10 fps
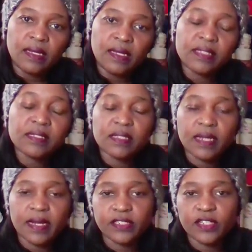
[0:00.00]
it's
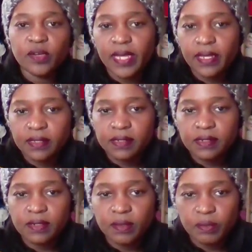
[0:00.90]

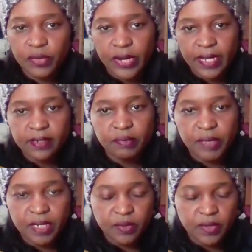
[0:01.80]
Joann's brand,
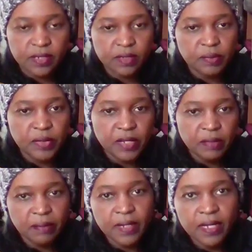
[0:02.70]
Big Twist
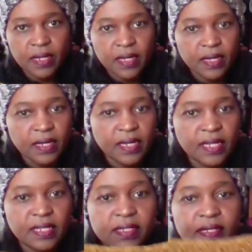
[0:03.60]
Premium,
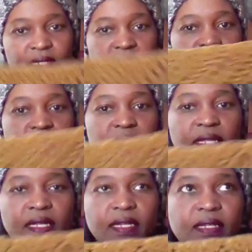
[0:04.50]
and this is in
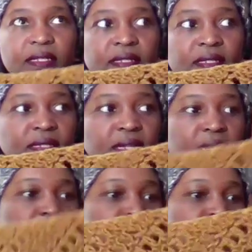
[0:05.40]
the
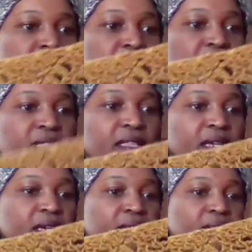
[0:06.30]
cinnamon, I
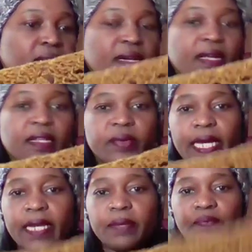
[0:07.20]
think,
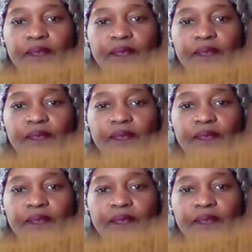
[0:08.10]
colorway.